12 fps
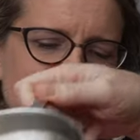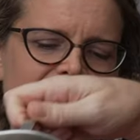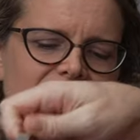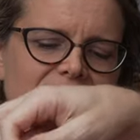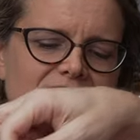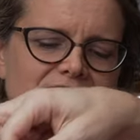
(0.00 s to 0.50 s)

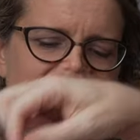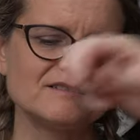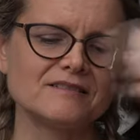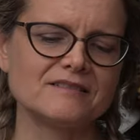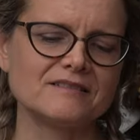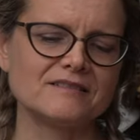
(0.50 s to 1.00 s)

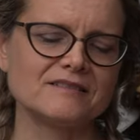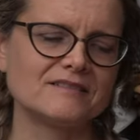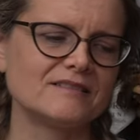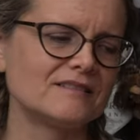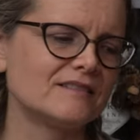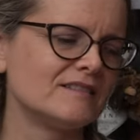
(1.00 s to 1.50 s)

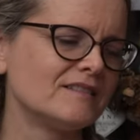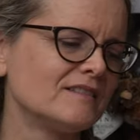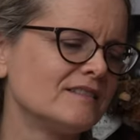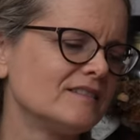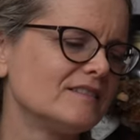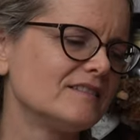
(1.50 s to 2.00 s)

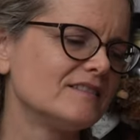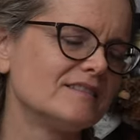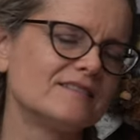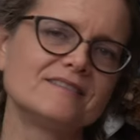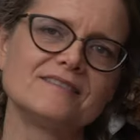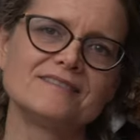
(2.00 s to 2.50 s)

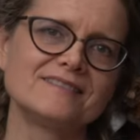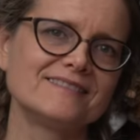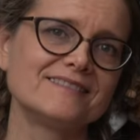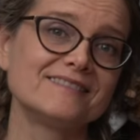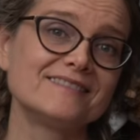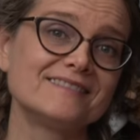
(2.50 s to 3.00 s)

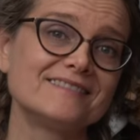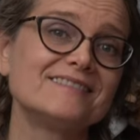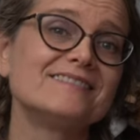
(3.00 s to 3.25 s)
This person isn't speaking.